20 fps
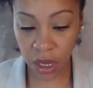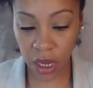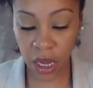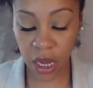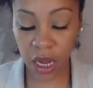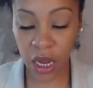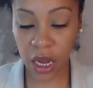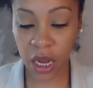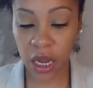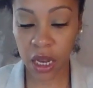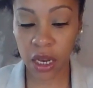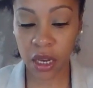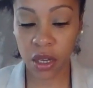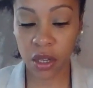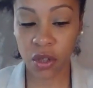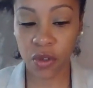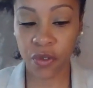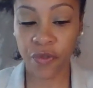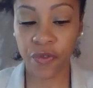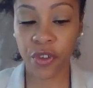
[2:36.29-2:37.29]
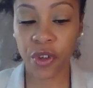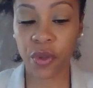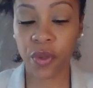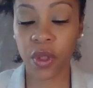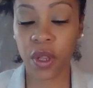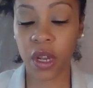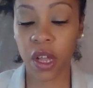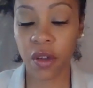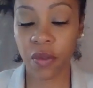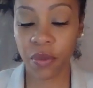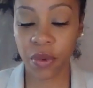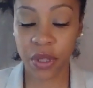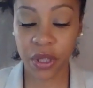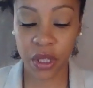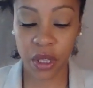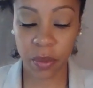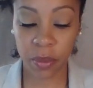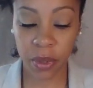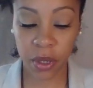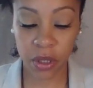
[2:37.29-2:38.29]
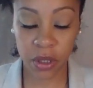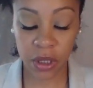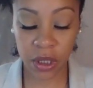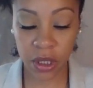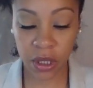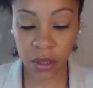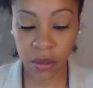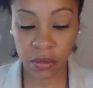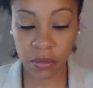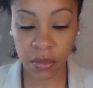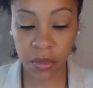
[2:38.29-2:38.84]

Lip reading: and you feel the love with your person,